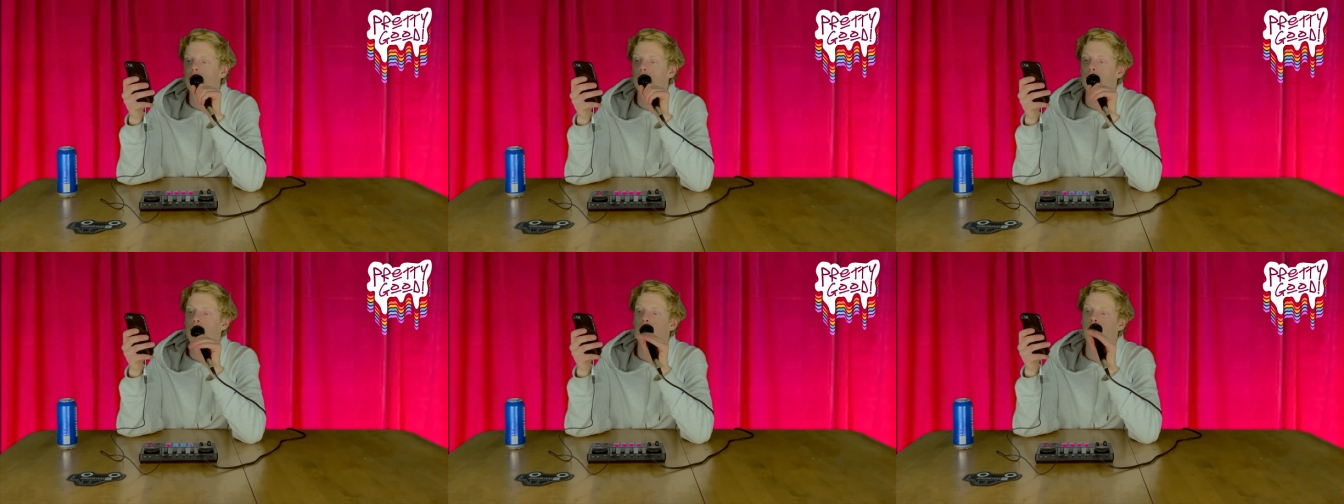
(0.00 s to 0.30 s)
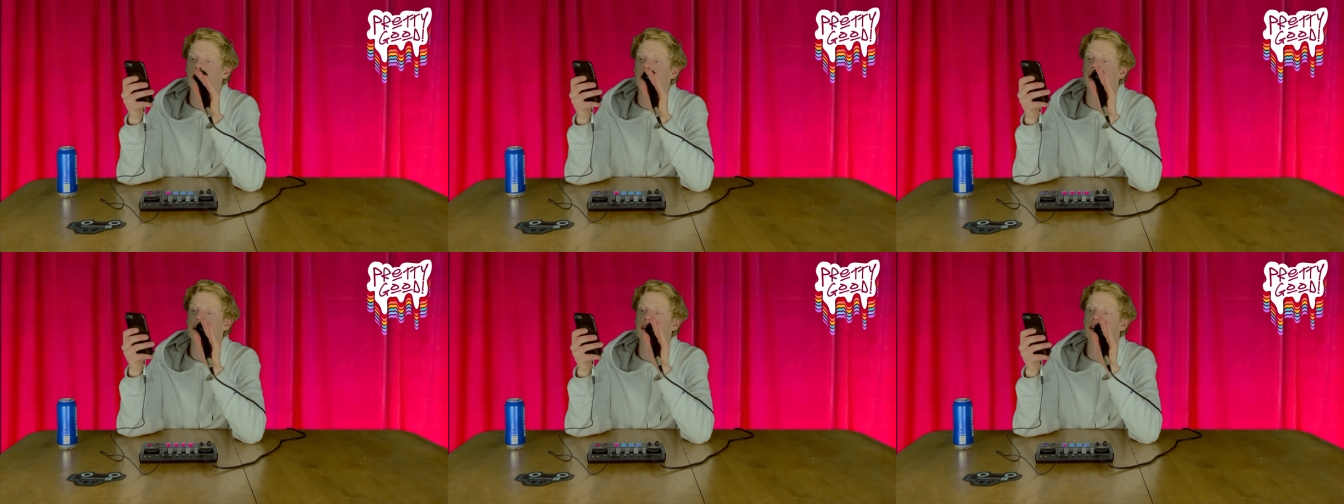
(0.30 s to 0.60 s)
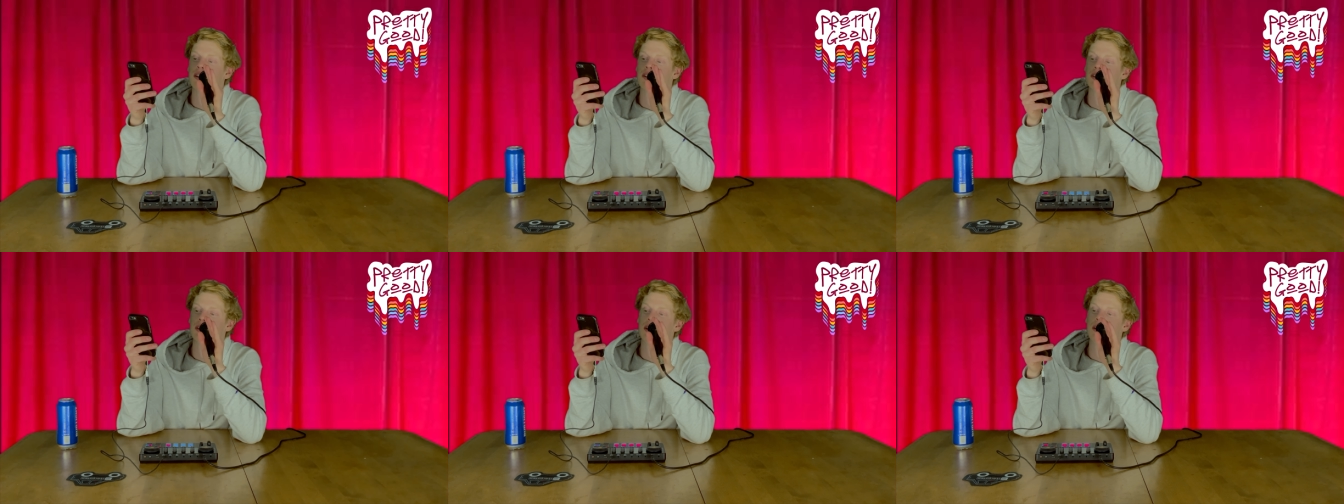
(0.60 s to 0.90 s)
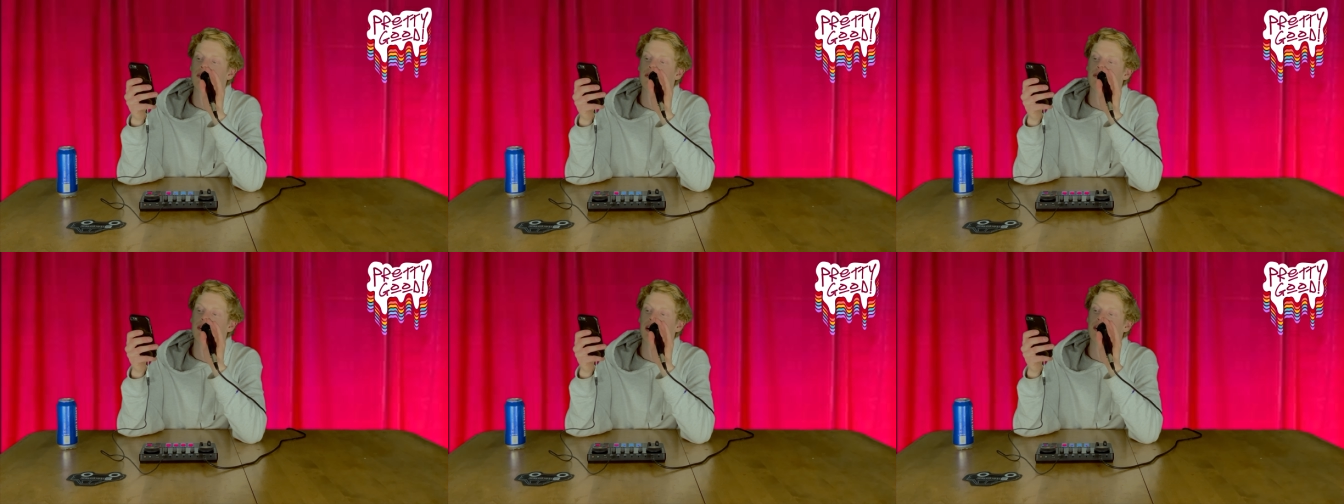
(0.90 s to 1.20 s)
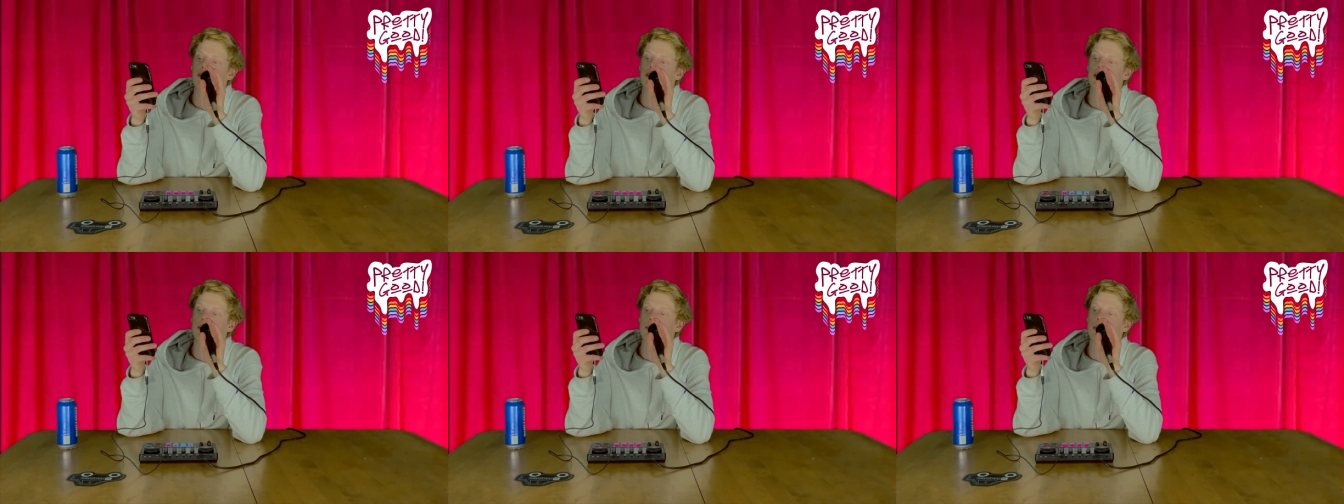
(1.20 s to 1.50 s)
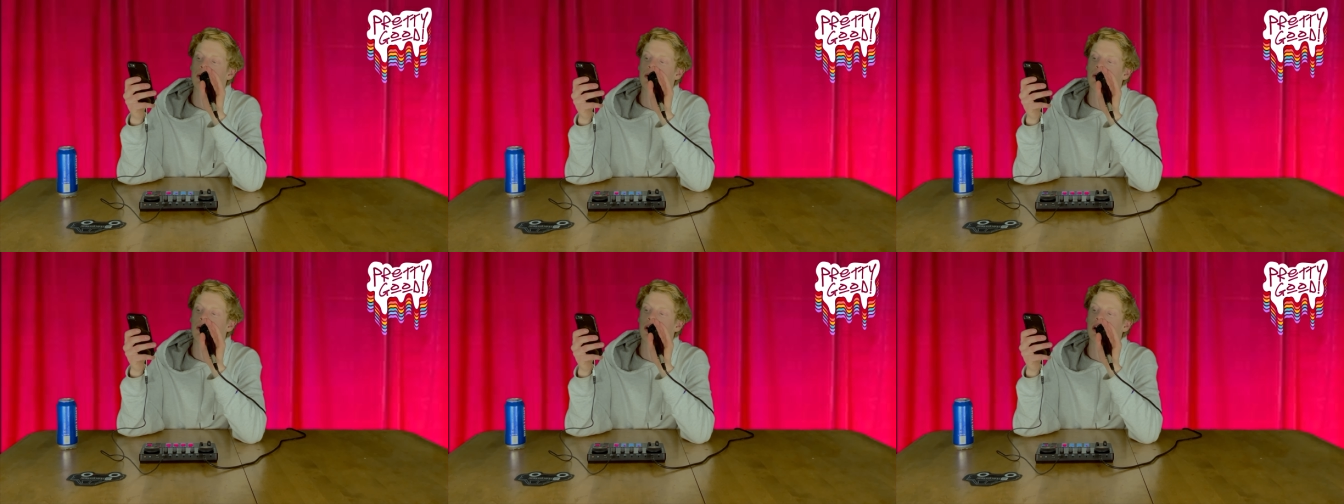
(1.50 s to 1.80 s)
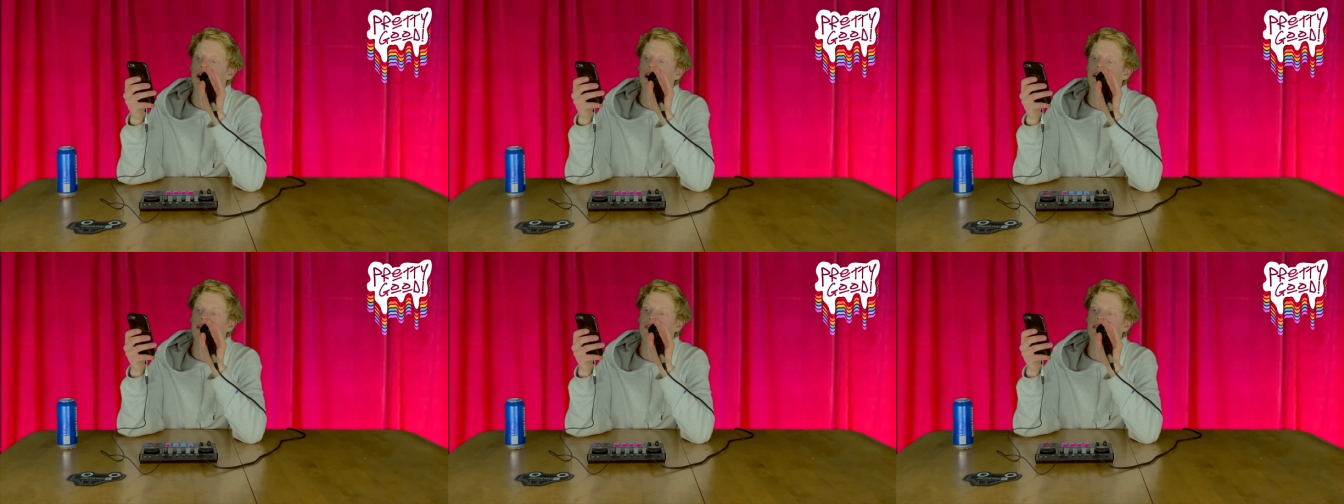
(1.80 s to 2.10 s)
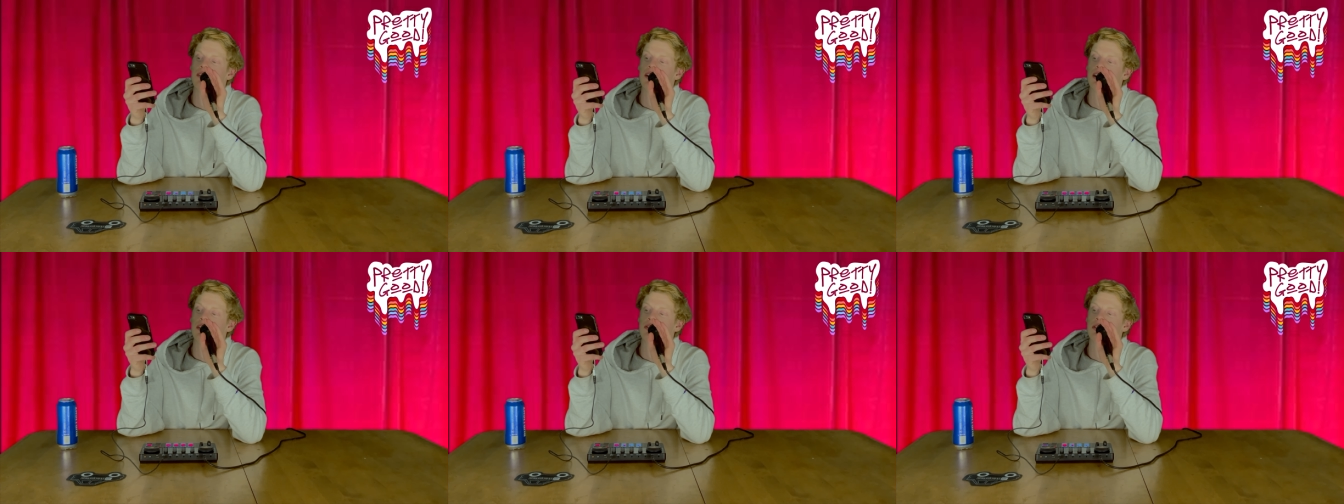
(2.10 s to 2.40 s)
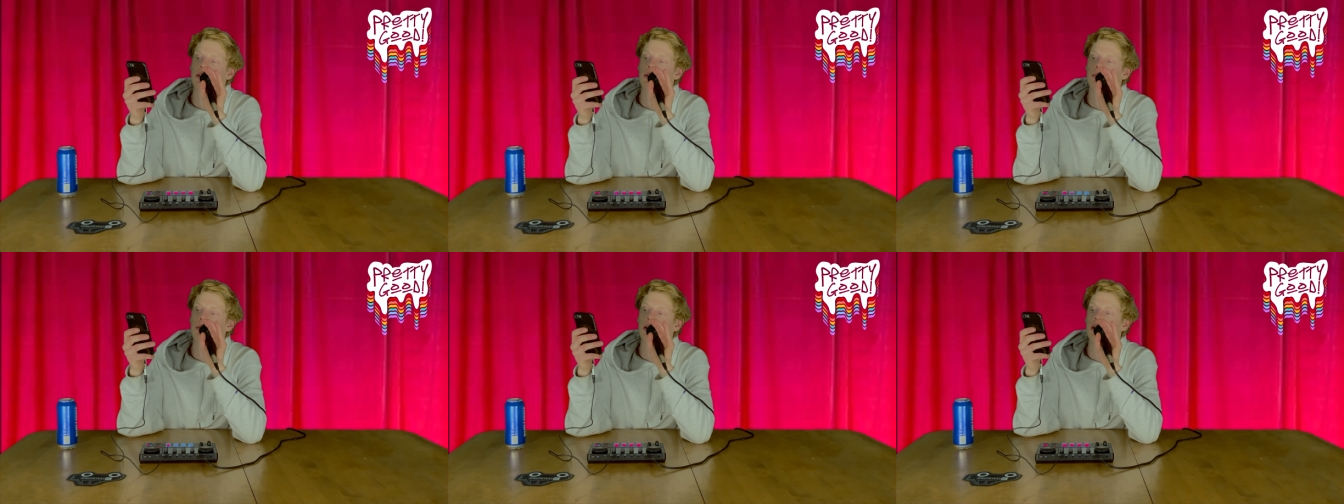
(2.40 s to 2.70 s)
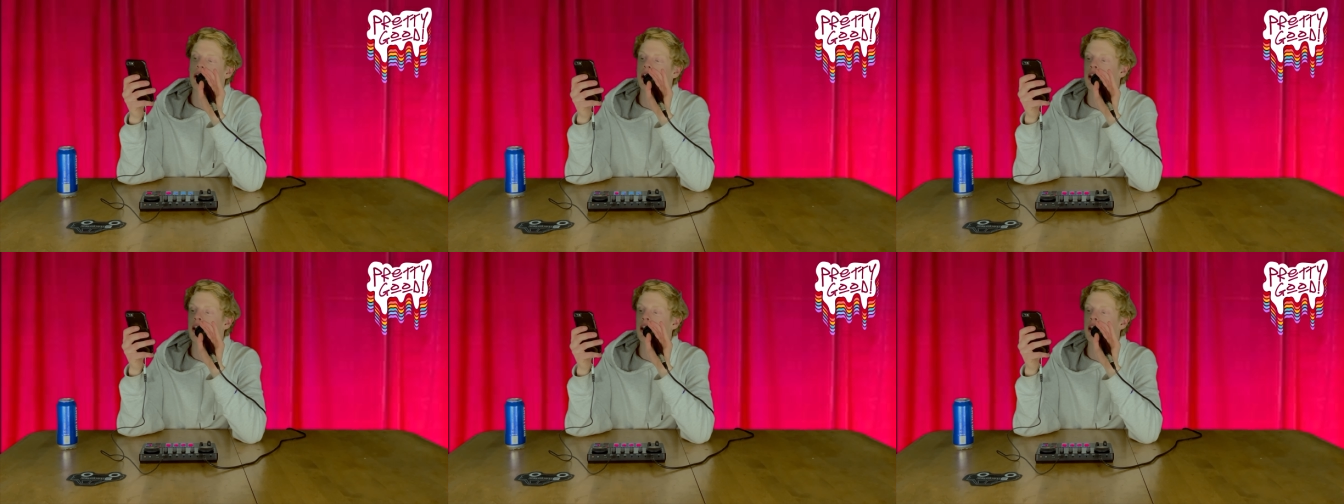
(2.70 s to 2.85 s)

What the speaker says: parenthesis, favorable or unfavorable,